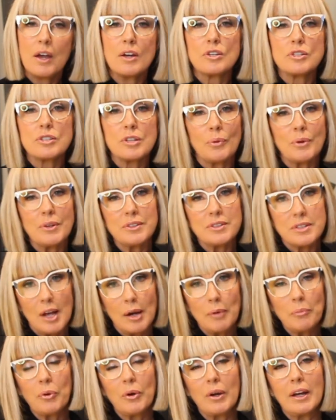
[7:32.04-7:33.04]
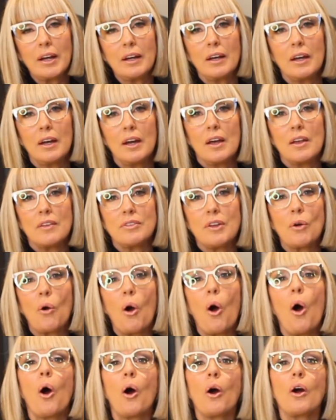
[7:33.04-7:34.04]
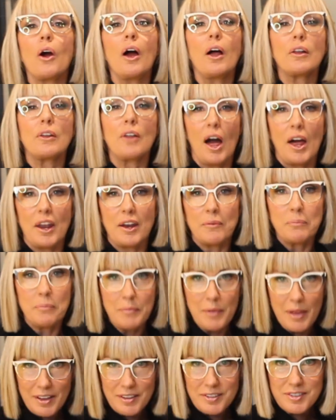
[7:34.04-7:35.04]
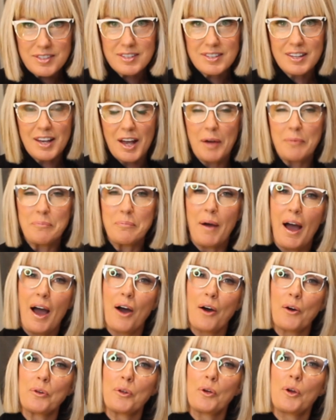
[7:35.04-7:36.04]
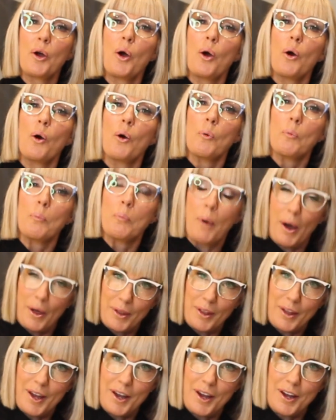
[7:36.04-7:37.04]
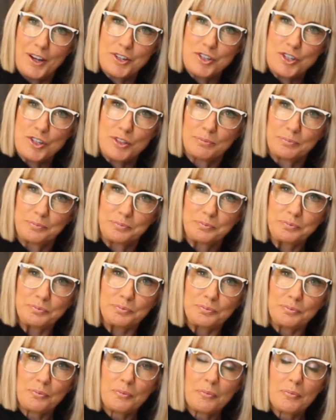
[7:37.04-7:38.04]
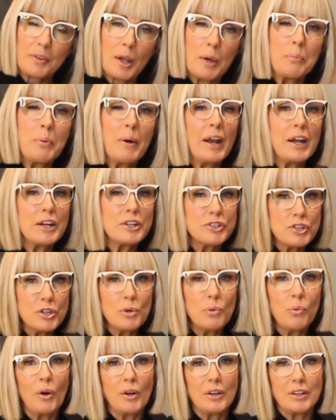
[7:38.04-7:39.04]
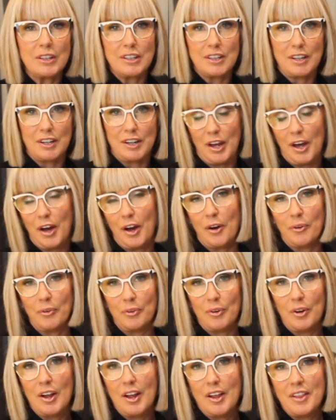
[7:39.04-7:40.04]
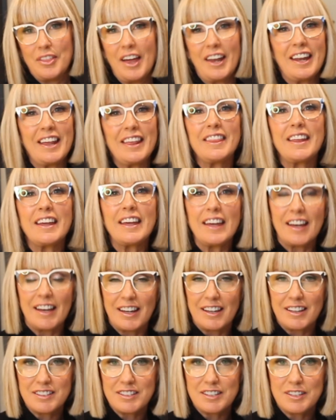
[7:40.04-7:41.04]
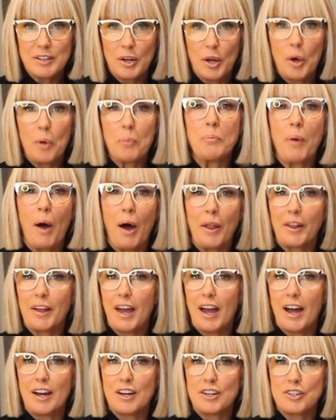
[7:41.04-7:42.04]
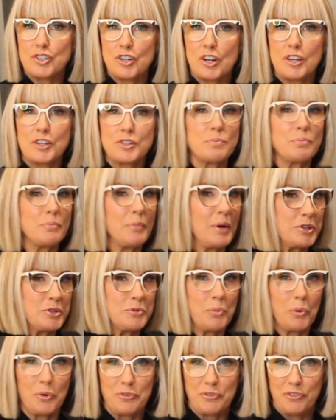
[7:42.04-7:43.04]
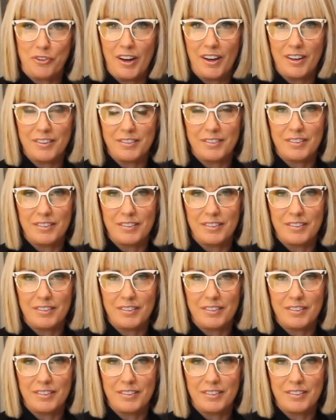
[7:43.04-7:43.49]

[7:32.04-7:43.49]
So in summary, there are a lot of myths about balayage. But I do want you to know that in the end, balayage is much more fun.